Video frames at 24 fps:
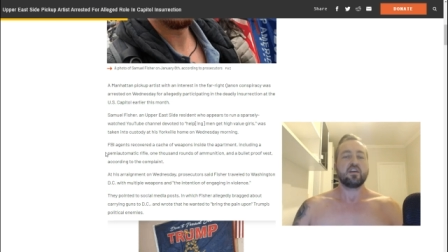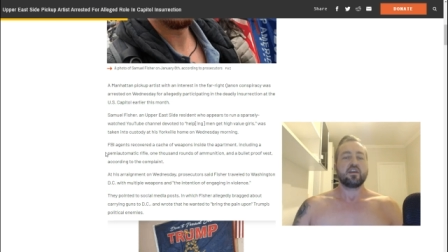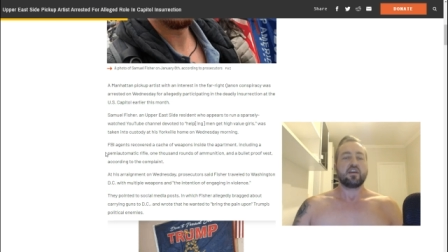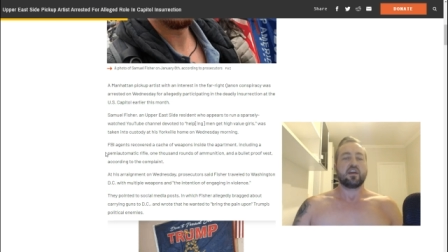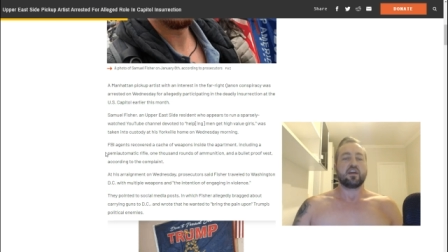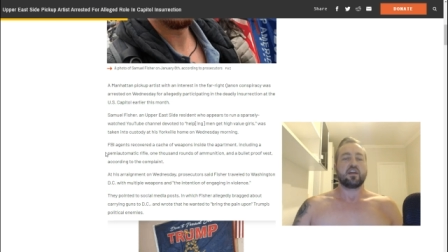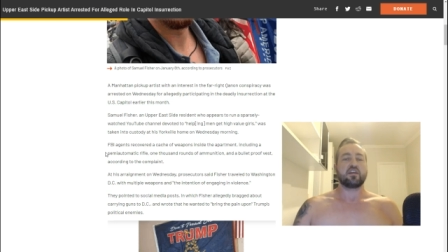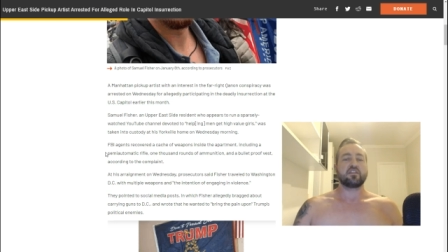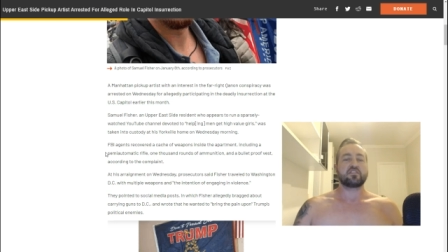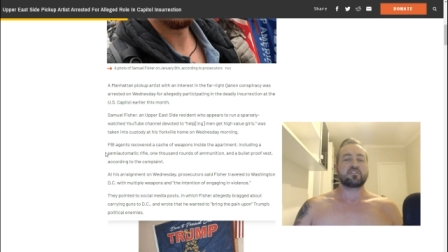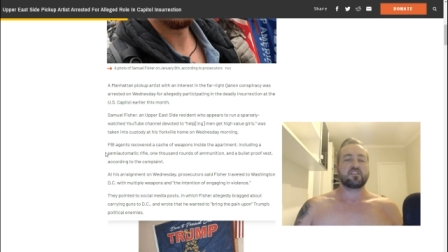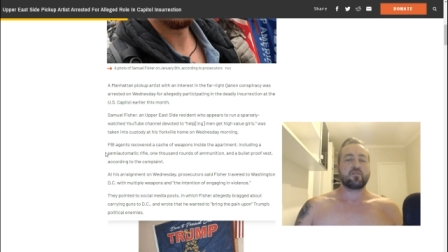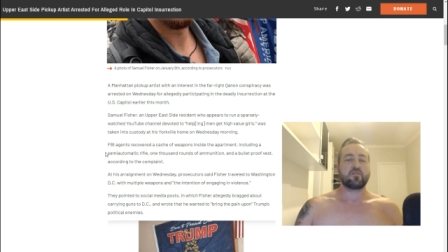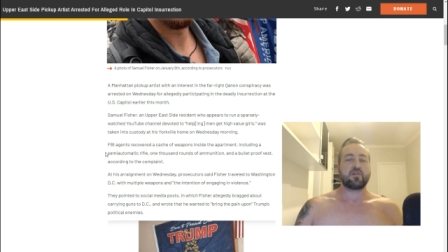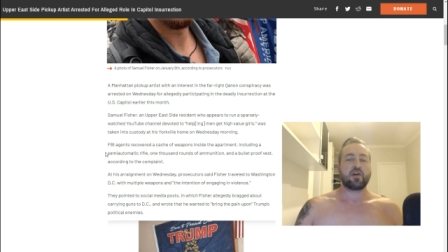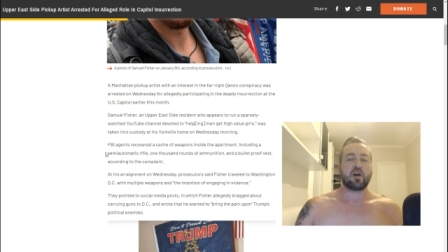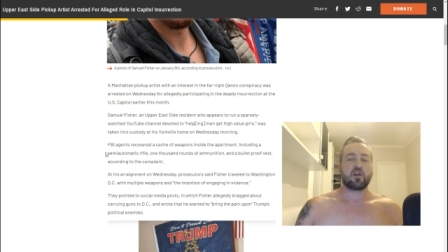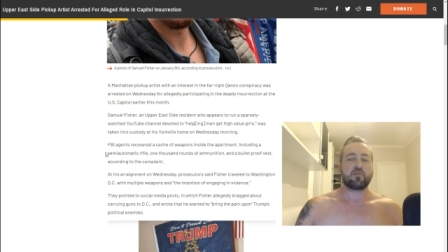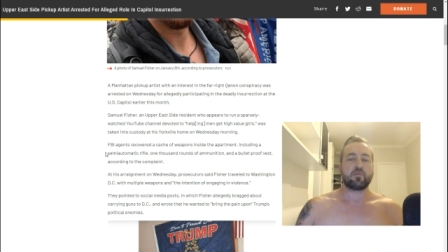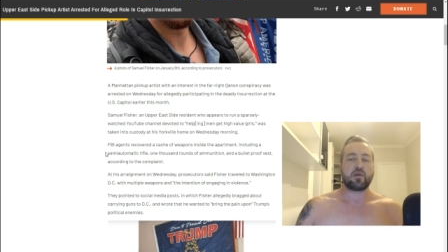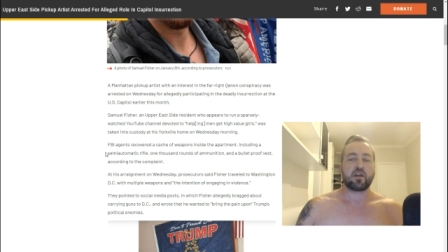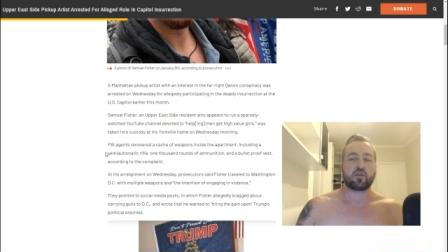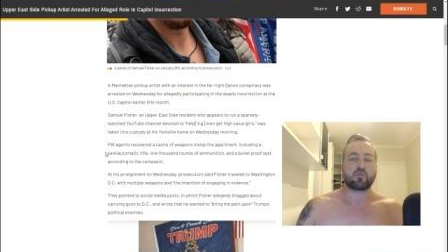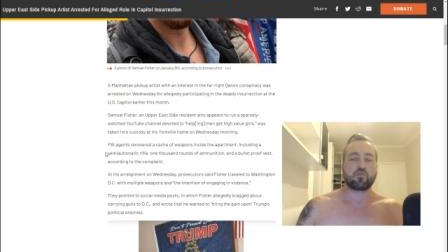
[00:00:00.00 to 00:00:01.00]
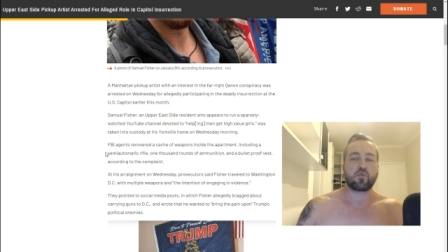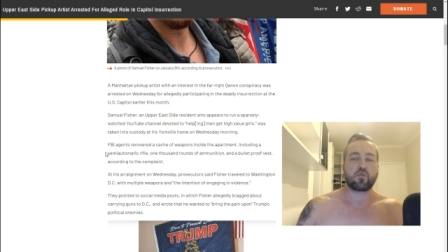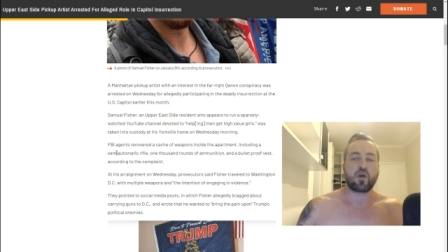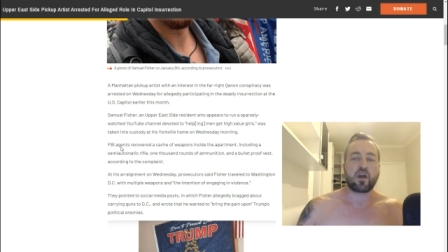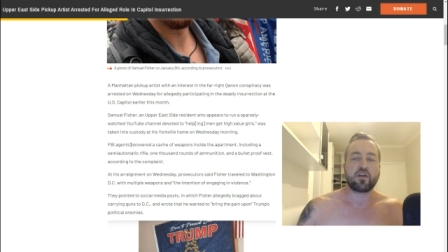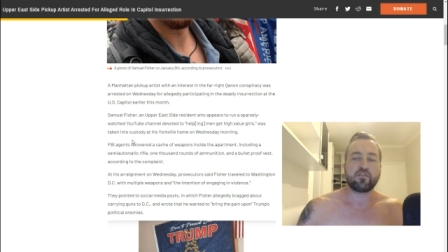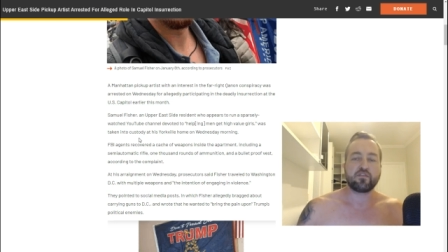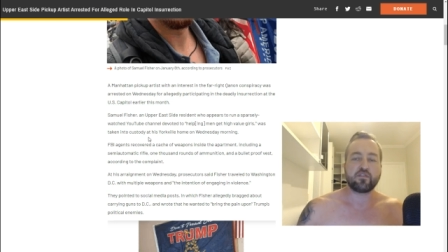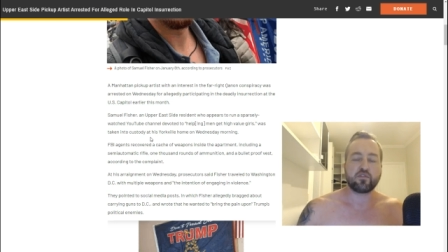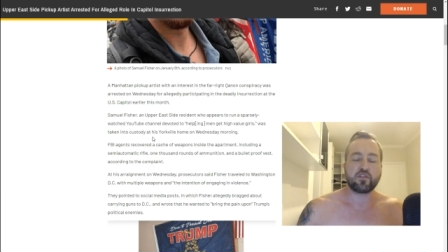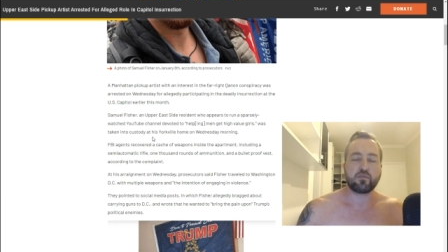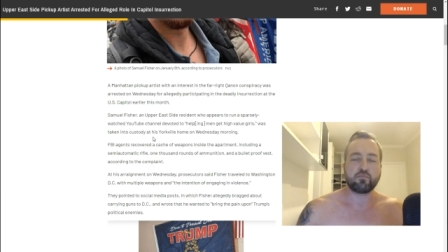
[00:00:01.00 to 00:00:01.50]
and a semi-automatic
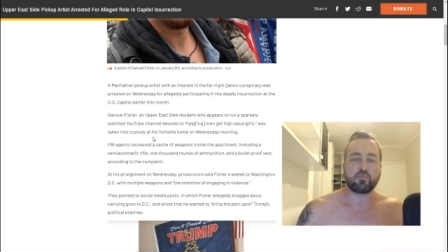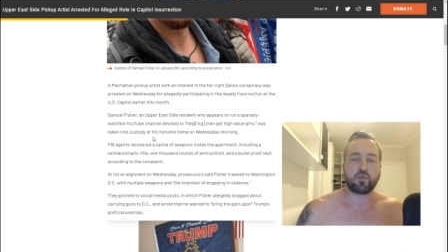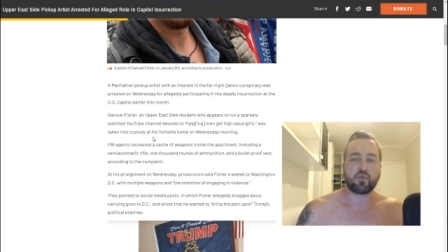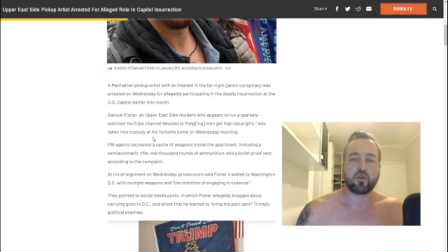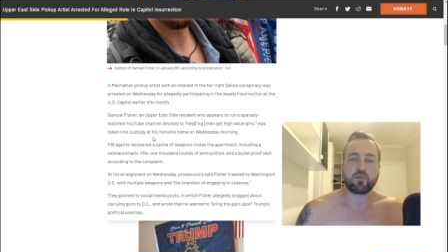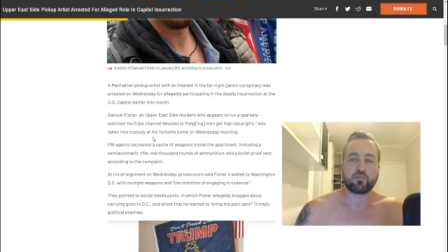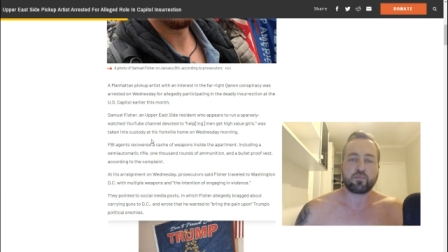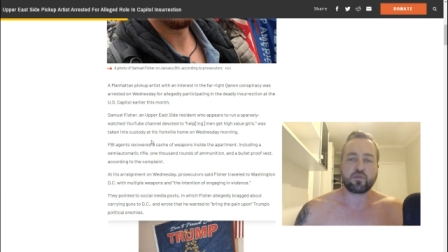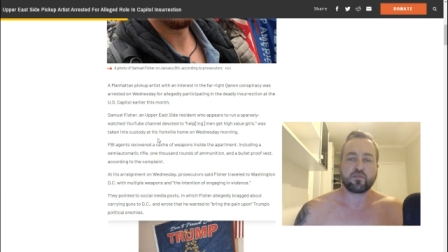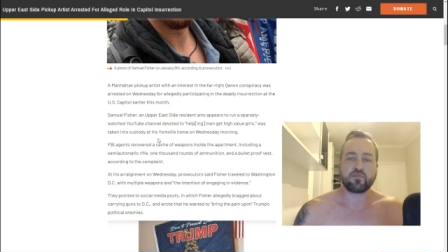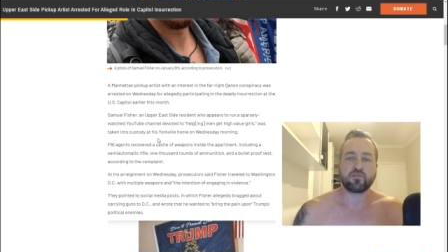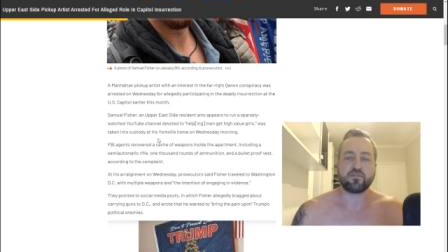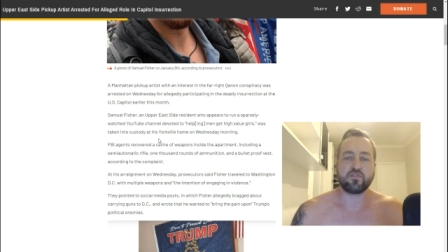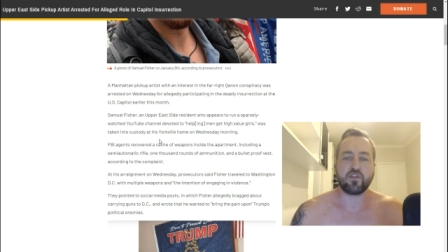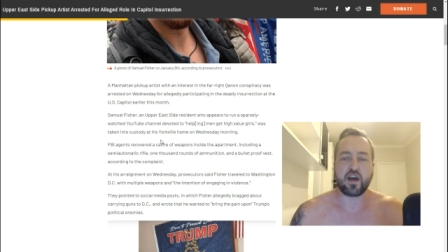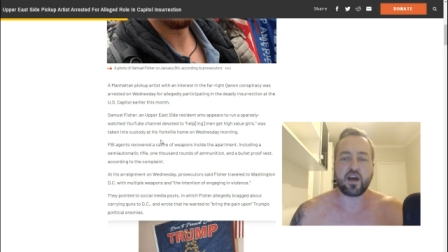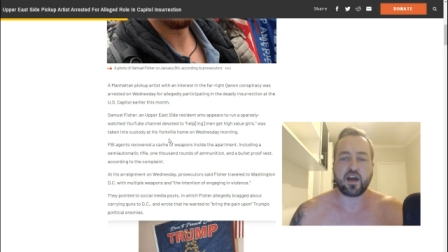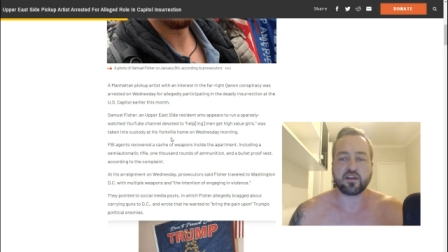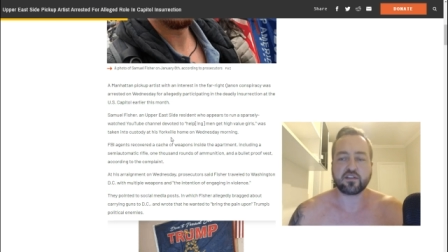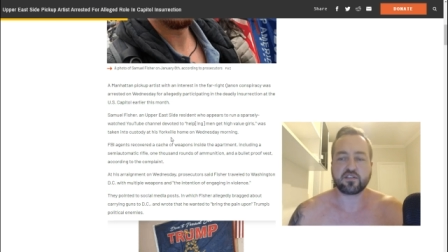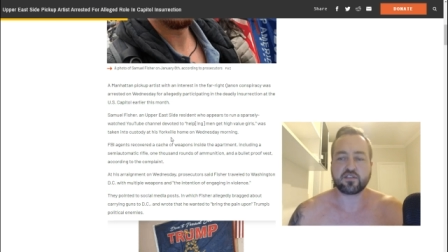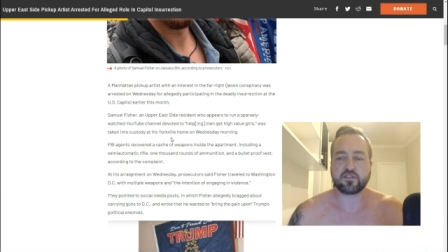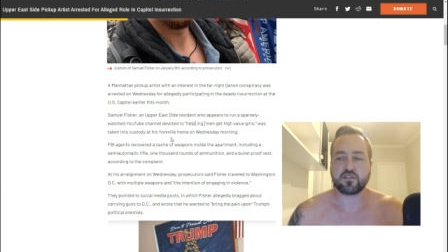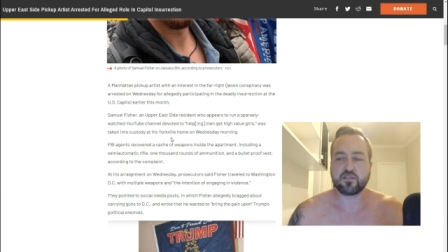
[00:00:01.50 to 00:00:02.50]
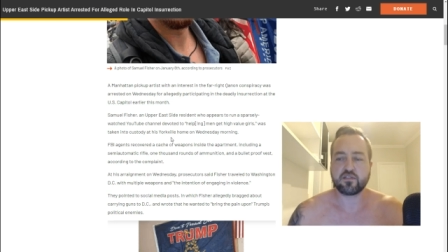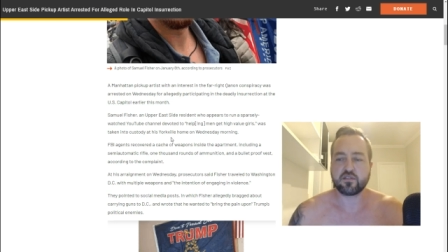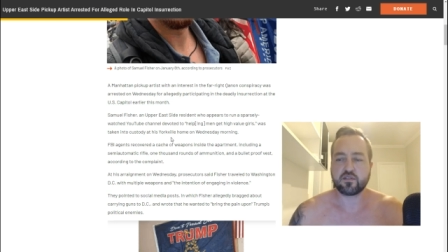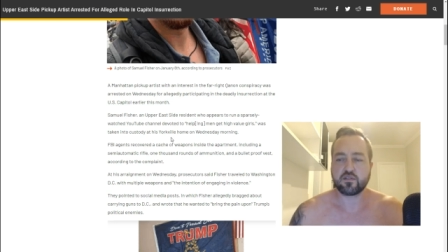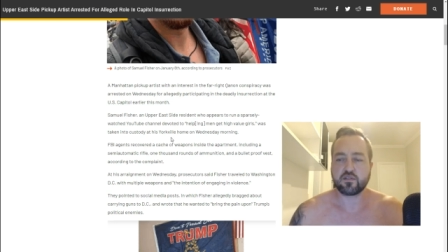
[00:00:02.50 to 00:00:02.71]
rifle with a bulletproof vest.